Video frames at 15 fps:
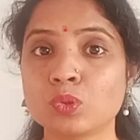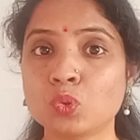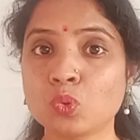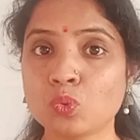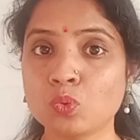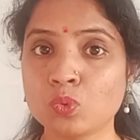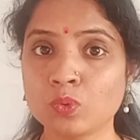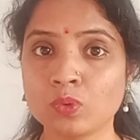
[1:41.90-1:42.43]

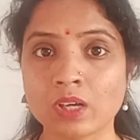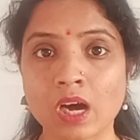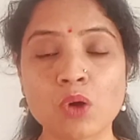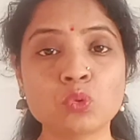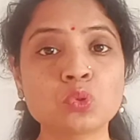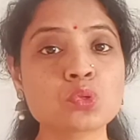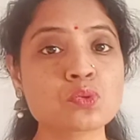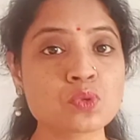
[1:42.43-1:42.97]
to
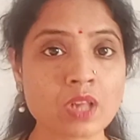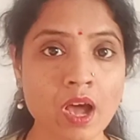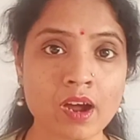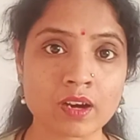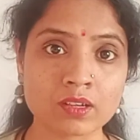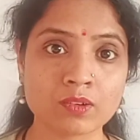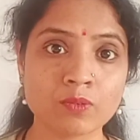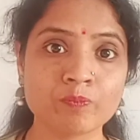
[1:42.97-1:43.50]
how to
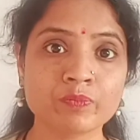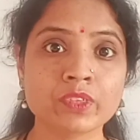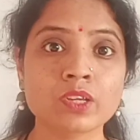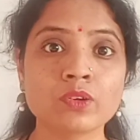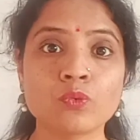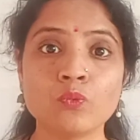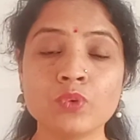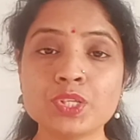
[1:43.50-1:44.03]
start,
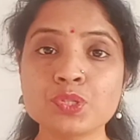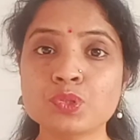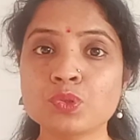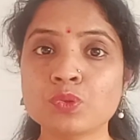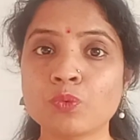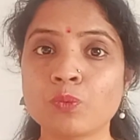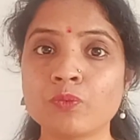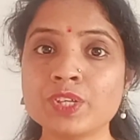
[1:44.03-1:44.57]

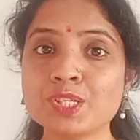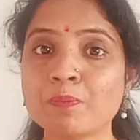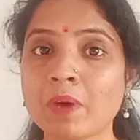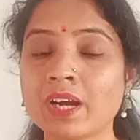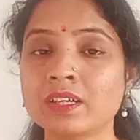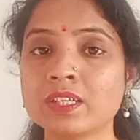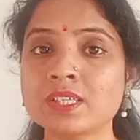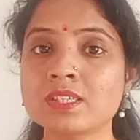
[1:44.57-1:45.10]
which
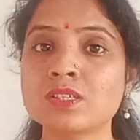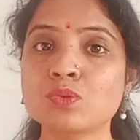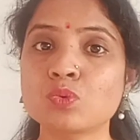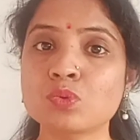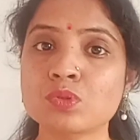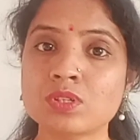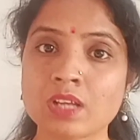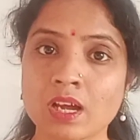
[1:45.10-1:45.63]
part is
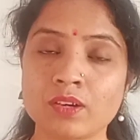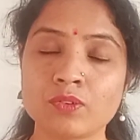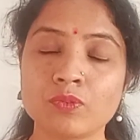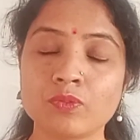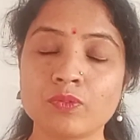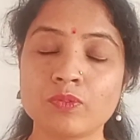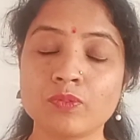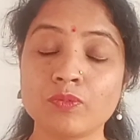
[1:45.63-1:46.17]
to start,
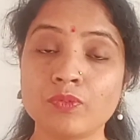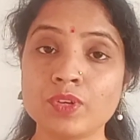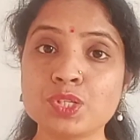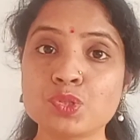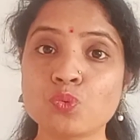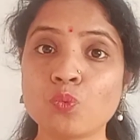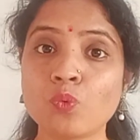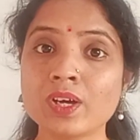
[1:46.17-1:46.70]

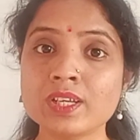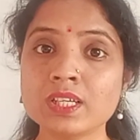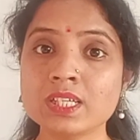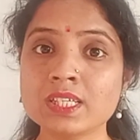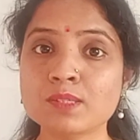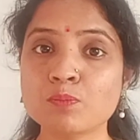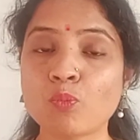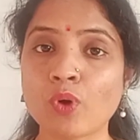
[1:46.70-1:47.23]
which one
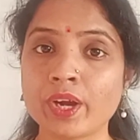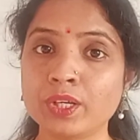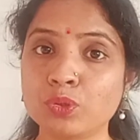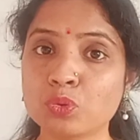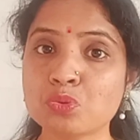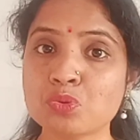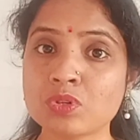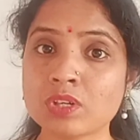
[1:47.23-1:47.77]
is
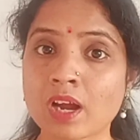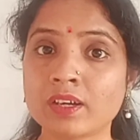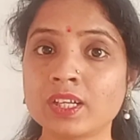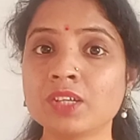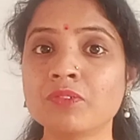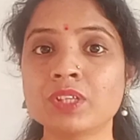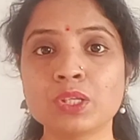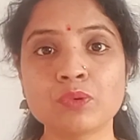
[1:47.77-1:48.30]
point to
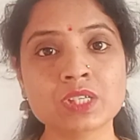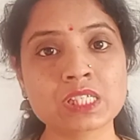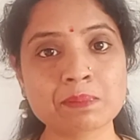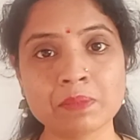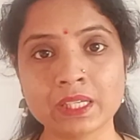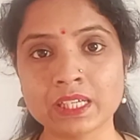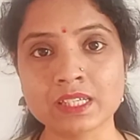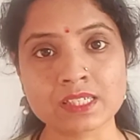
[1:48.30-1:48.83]
starting with your
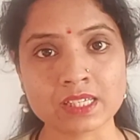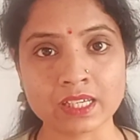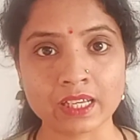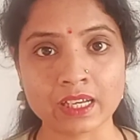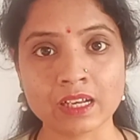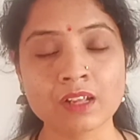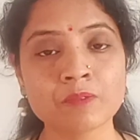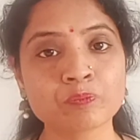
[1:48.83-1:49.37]
speaking
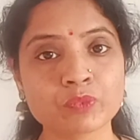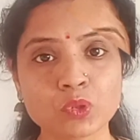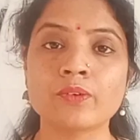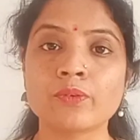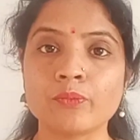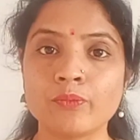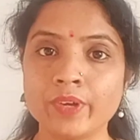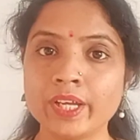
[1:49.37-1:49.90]
skill.
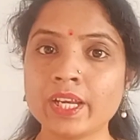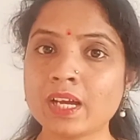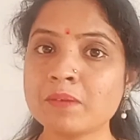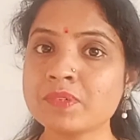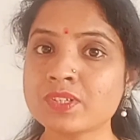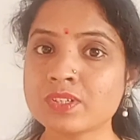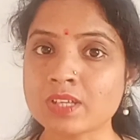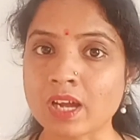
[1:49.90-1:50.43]
Okay, when I
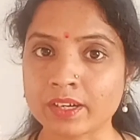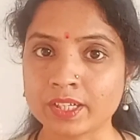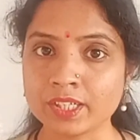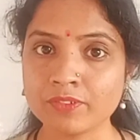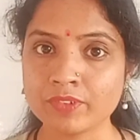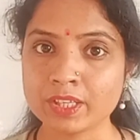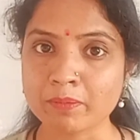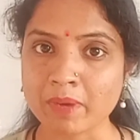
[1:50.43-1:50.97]
am
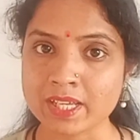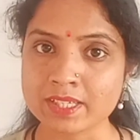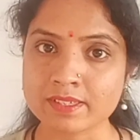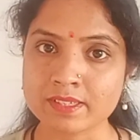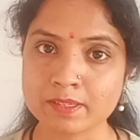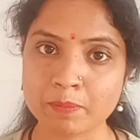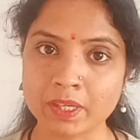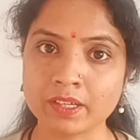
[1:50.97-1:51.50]
starting with my
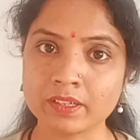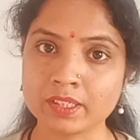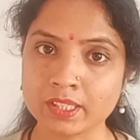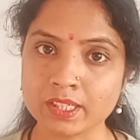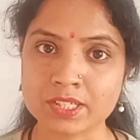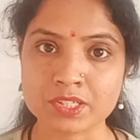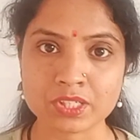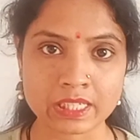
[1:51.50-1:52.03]
speaking
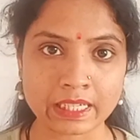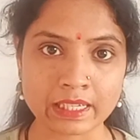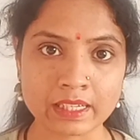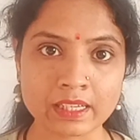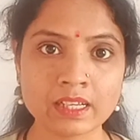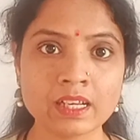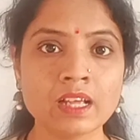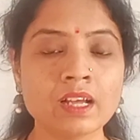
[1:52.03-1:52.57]
English
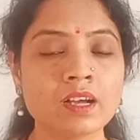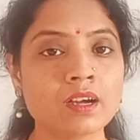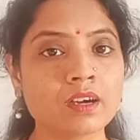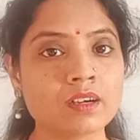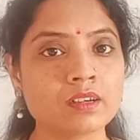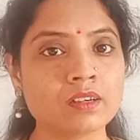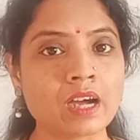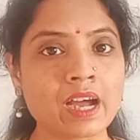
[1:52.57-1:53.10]
skill,
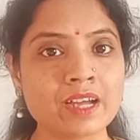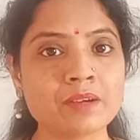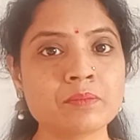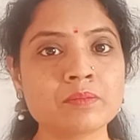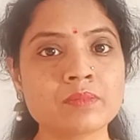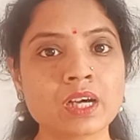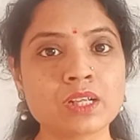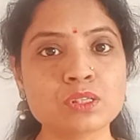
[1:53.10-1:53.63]
I
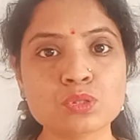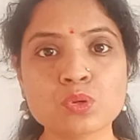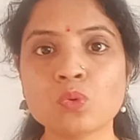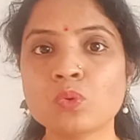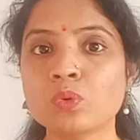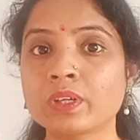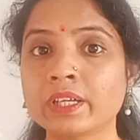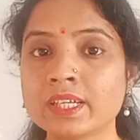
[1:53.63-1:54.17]
am
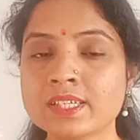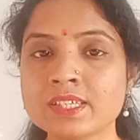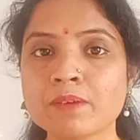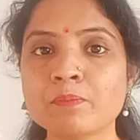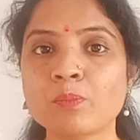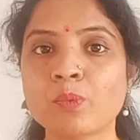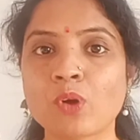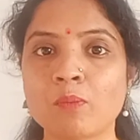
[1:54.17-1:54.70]
also get
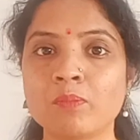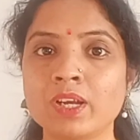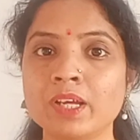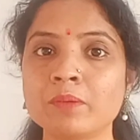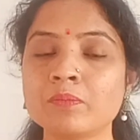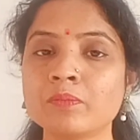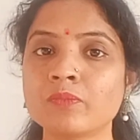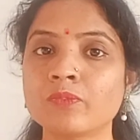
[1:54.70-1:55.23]
some
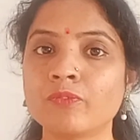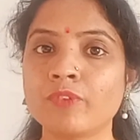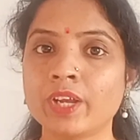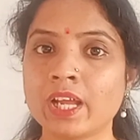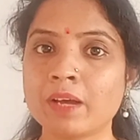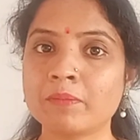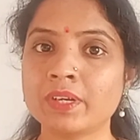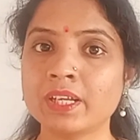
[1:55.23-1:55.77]
problem
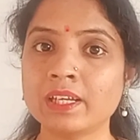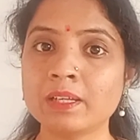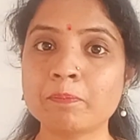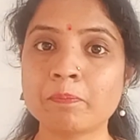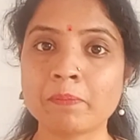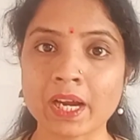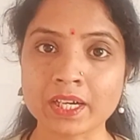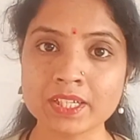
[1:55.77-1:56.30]
when I am really
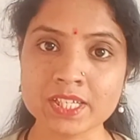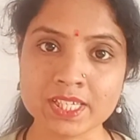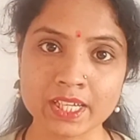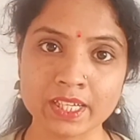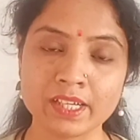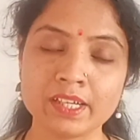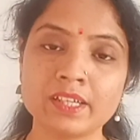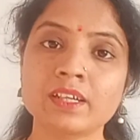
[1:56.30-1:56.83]

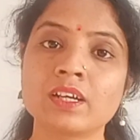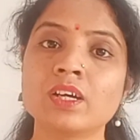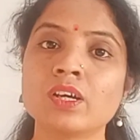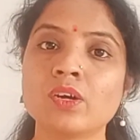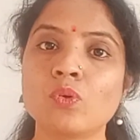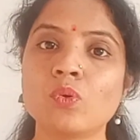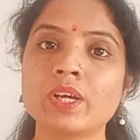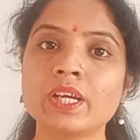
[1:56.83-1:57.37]
practicing it.
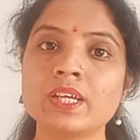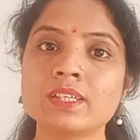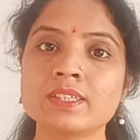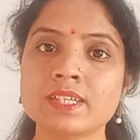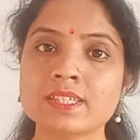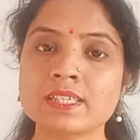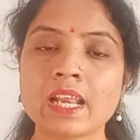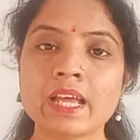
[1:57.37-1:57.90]
Okay,
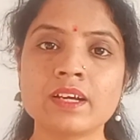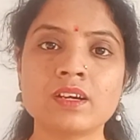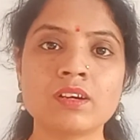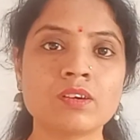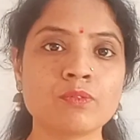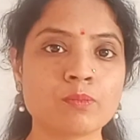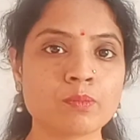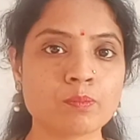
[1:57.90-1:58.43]
just like
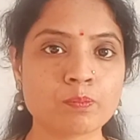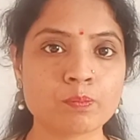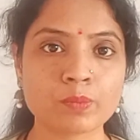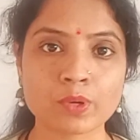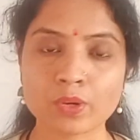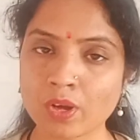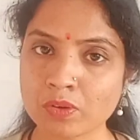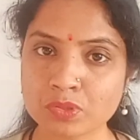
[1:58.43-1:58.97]
a
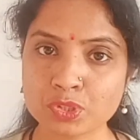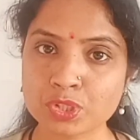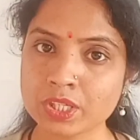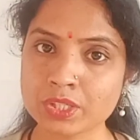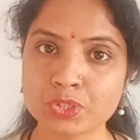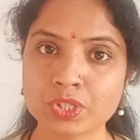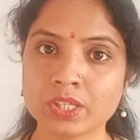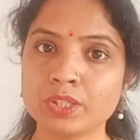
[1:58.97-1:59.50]

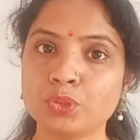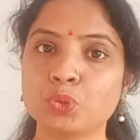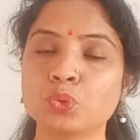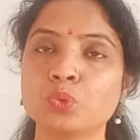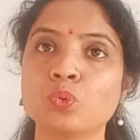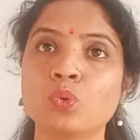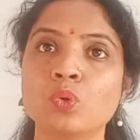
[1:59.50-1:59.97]
pronunciation issue,